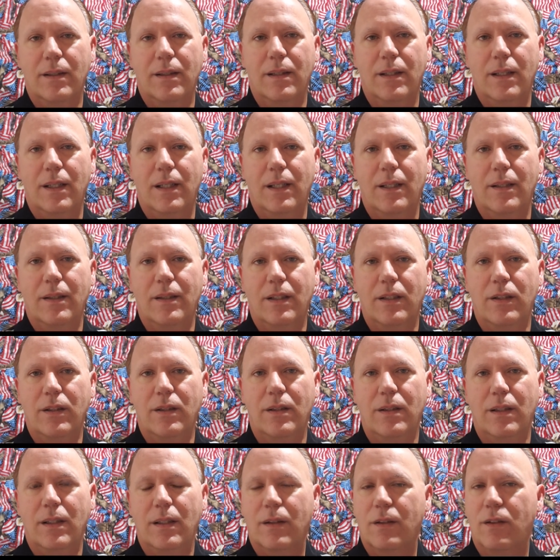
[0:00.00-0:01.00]
A
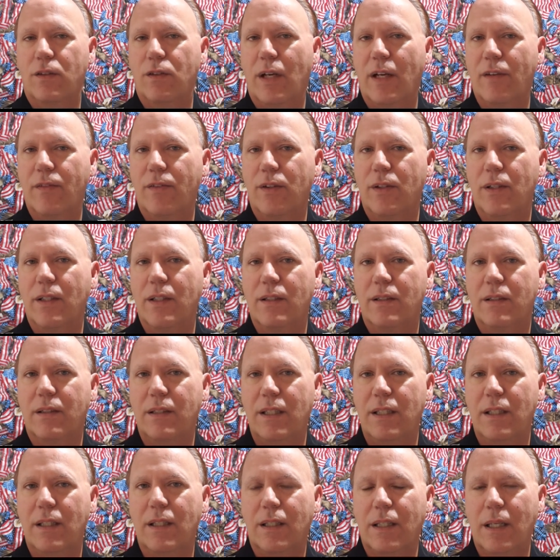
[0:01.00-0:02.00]

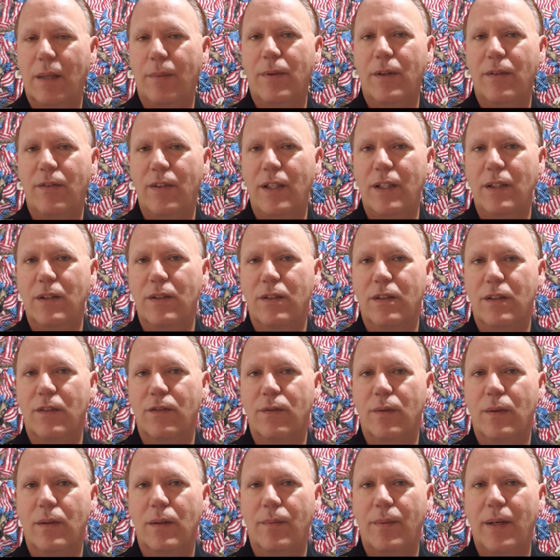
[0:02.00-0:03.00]
couple of
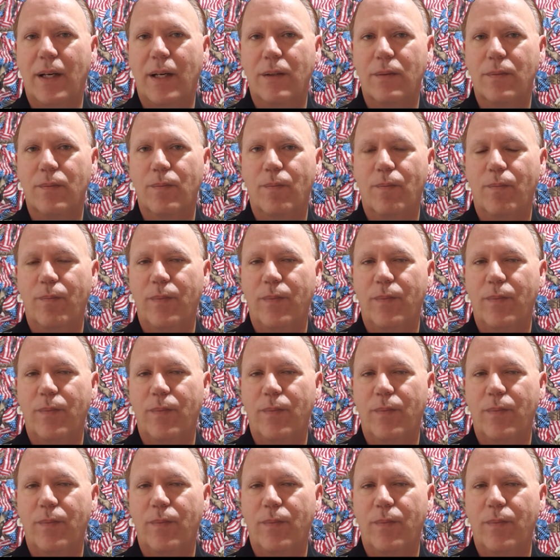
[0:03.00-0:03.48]
videos about